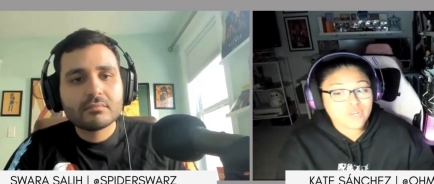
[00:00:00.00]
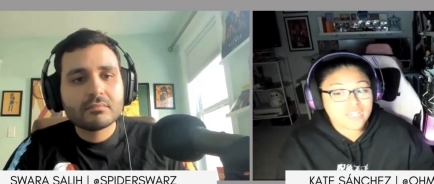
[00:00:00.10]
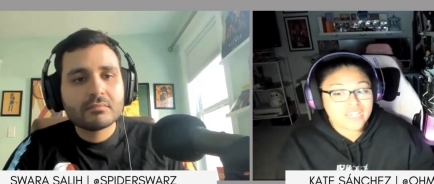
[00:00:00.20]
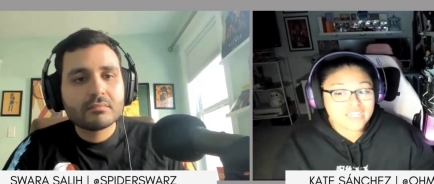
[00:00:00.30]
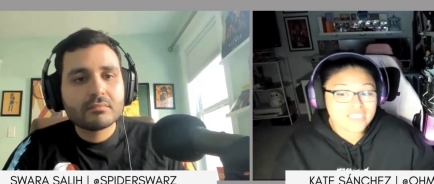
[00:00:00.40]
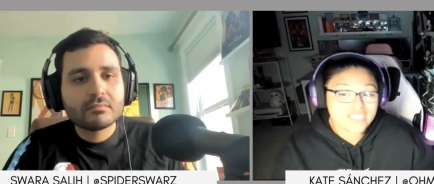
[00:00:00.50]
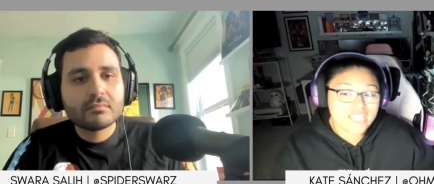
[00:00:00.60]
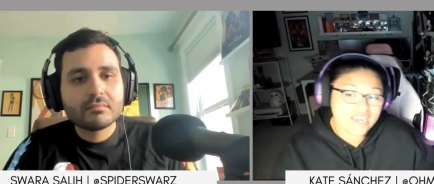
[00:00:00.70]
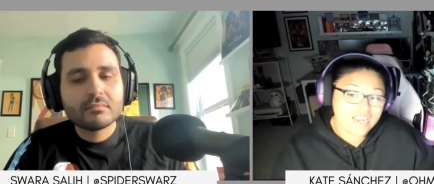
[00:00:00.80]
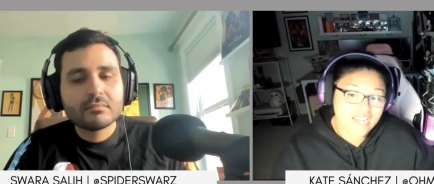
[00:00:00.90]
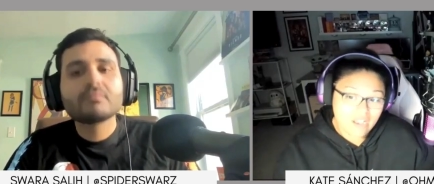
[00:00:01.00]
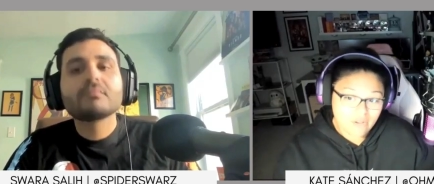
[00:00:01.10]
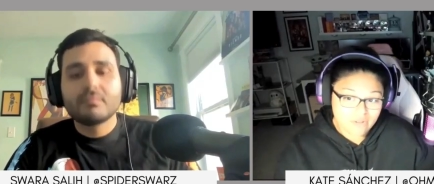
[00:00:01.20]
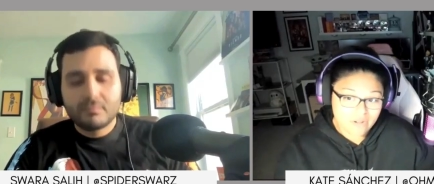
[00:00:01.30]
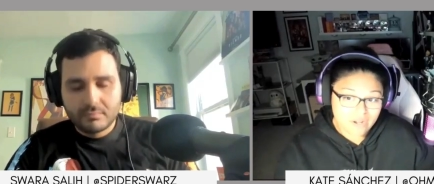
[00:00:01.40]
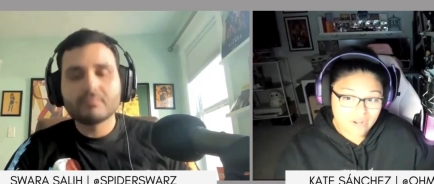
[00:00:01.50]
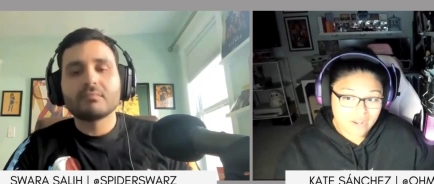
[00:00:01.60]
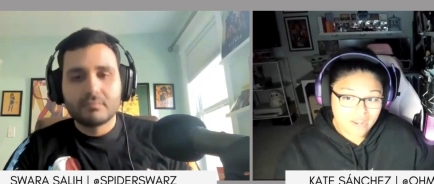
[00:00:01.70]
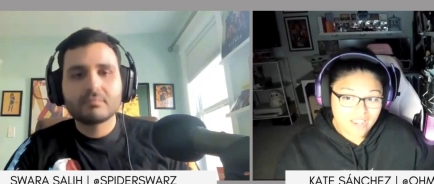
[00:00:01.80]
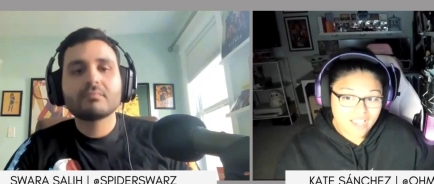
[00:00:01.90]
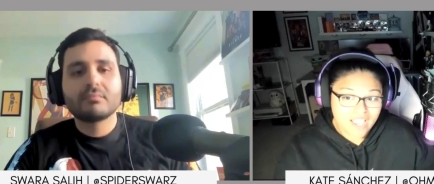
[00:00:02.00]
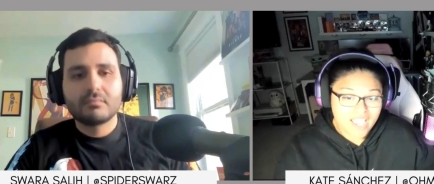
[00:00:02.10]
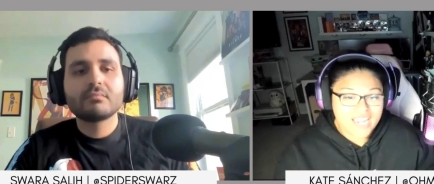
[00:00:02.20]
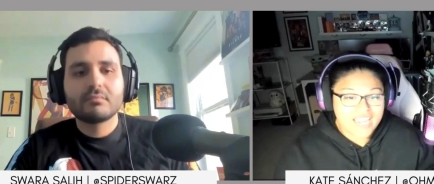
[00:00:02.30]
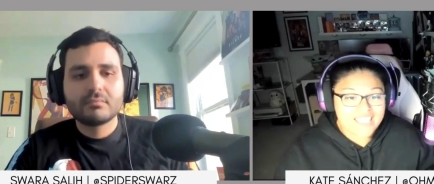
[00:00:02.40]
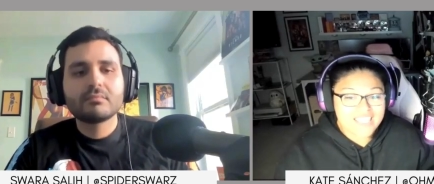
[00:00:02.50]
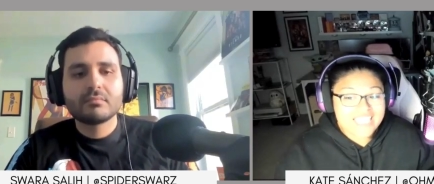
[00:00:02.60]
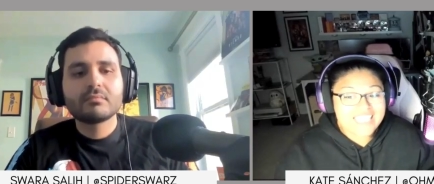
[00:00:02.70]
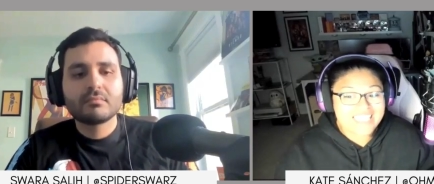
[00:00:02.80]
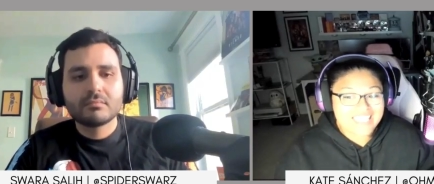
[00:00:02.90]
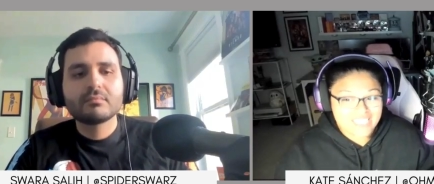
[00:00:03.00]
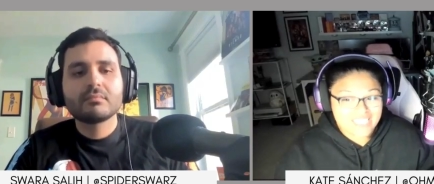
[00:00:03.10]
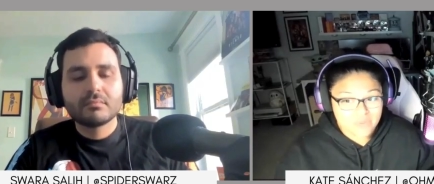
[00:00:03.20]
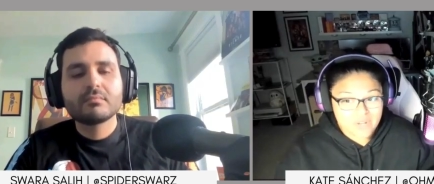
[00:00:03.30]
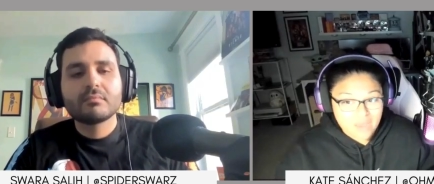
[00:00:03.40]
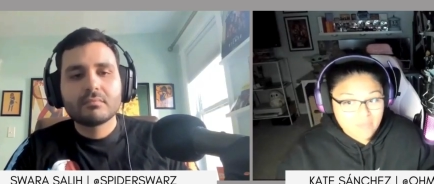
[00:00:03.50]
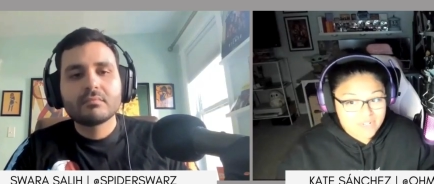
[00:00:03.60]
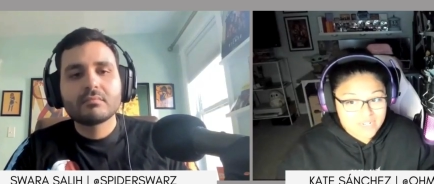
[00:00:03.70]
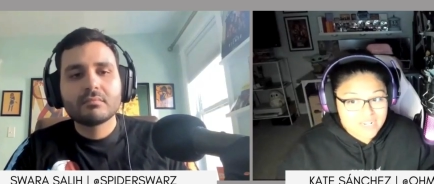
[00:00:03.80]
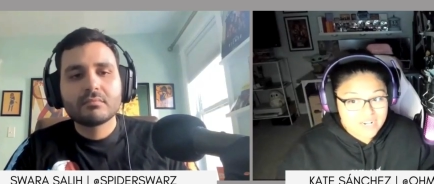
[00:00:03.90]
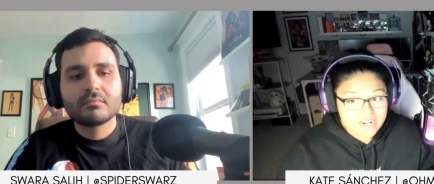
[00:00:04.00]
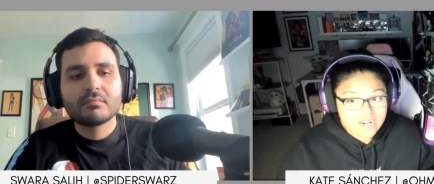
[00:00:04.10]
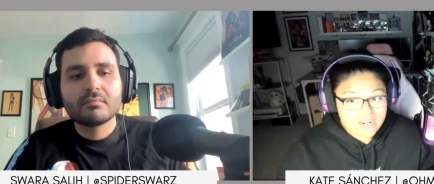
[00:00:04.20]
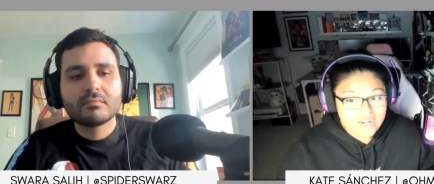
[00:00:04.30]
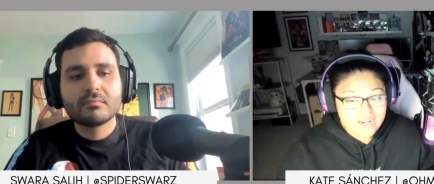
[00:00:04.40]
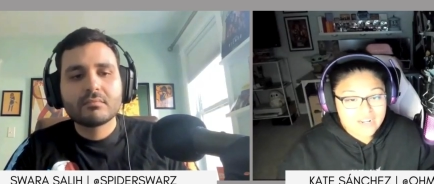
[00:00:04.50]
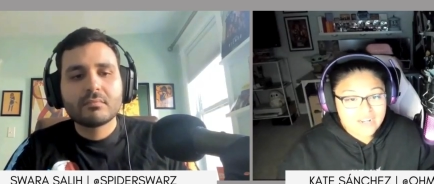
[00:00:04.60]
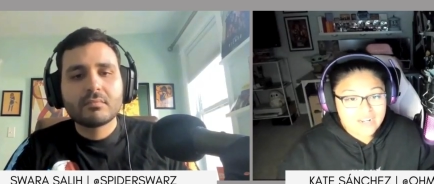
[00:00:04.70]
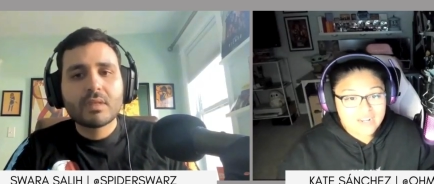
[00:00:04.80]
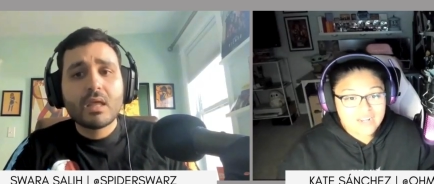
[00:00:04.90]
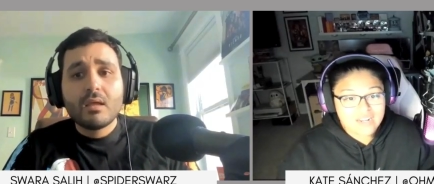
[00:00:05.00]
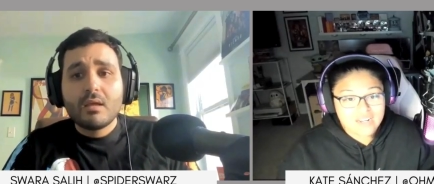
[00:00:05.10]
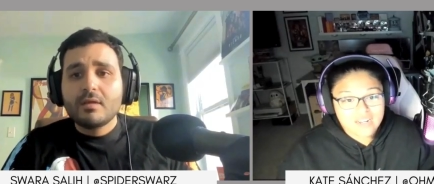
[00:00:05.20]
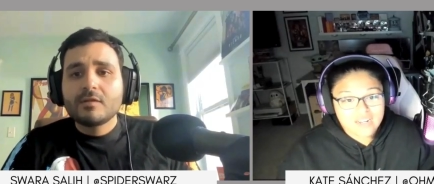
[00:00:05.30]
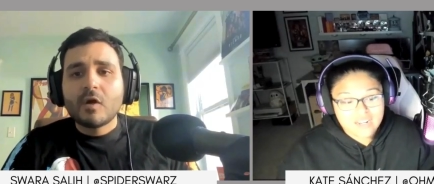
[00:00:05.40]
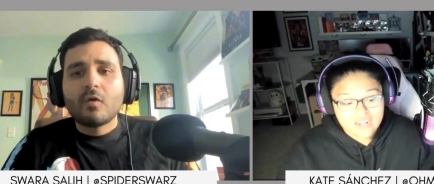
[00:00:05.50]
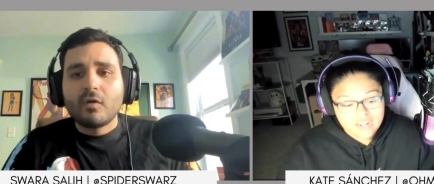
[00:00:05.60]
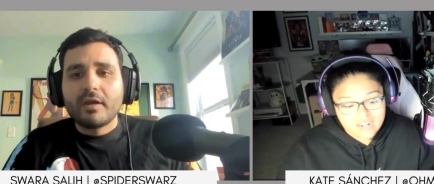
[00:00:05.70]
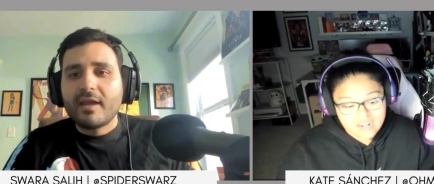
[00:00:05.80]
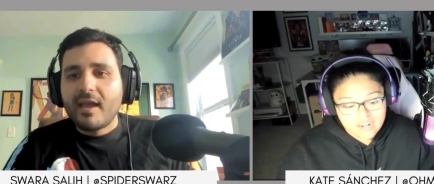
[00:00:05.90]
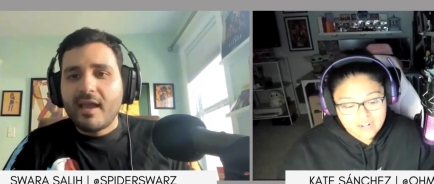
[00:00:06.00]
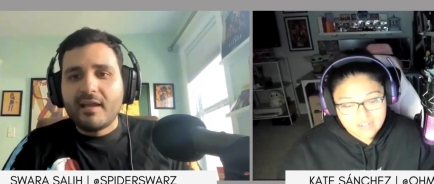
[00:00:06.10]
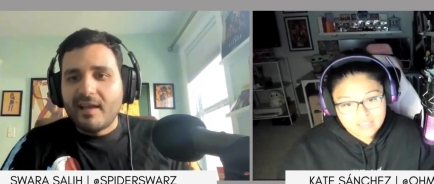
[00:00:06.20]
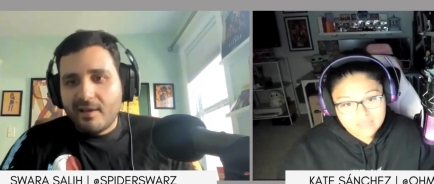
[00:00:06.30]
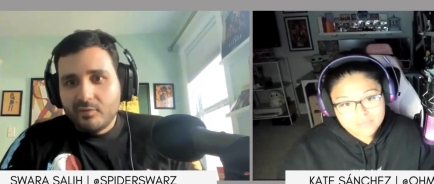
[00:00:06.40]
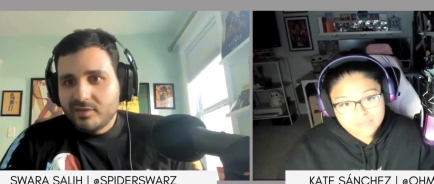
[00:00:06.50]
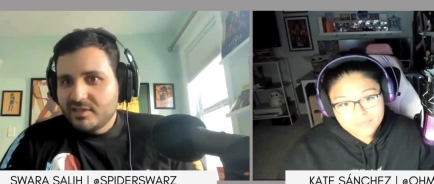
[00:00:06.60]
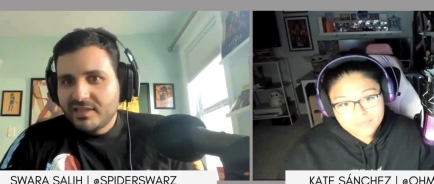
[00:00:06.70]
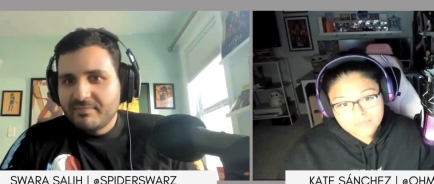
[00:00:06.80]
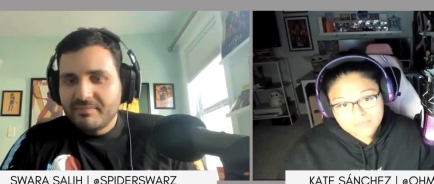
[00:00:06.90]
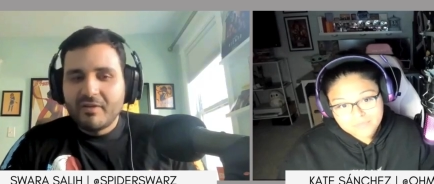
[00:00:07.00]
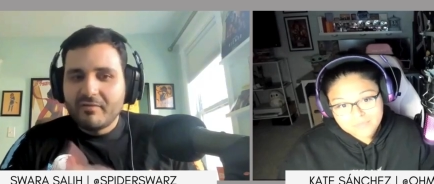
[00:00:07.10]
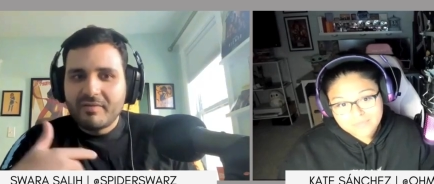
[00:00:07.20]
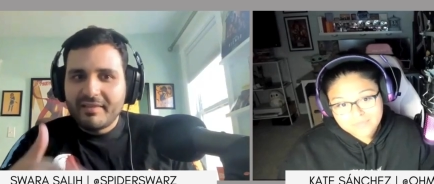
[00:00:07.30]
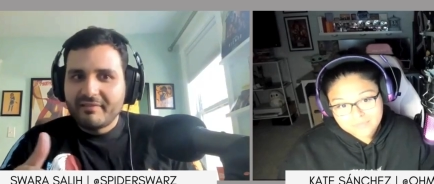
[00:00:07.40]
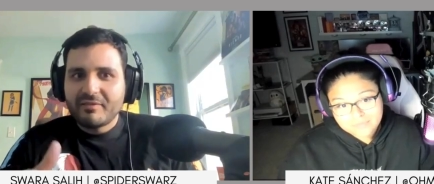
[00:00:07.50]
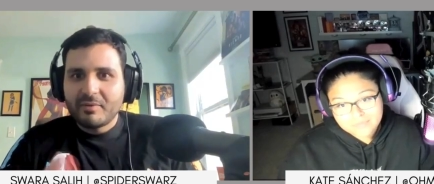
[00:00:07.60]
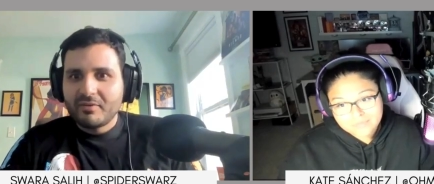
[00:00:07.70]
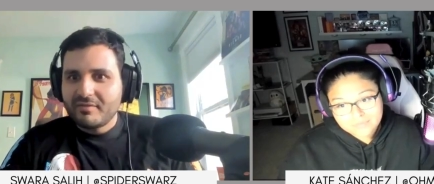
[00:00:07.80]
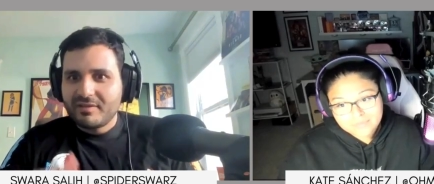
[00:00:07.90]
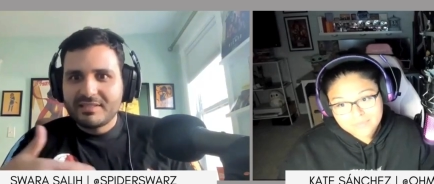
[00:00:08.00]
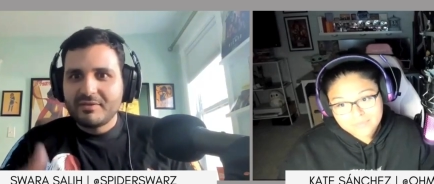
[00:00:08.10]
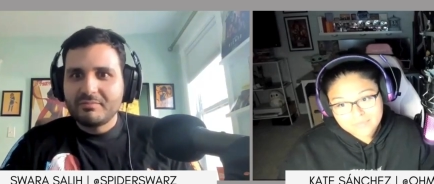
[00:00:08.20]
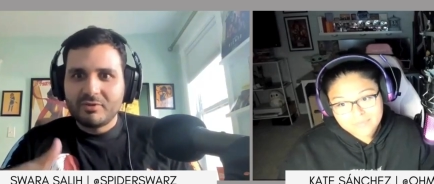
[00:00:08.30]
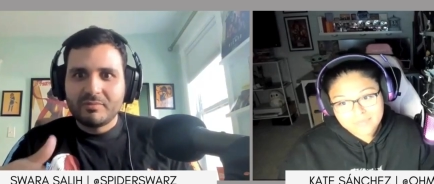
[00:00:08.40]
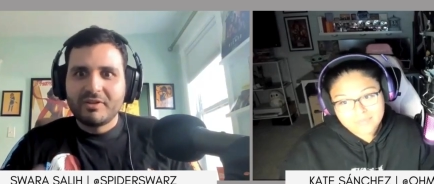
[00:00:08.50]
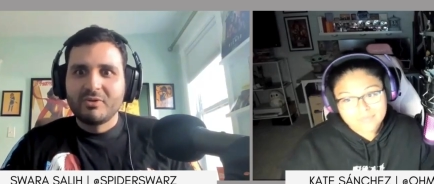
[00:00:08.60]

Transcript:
Speaker 1: needed to get it out. And I think that that's what happened here.
Speaker 2: Totally. And I will just say, you know, I think for both of us, you know, Blue,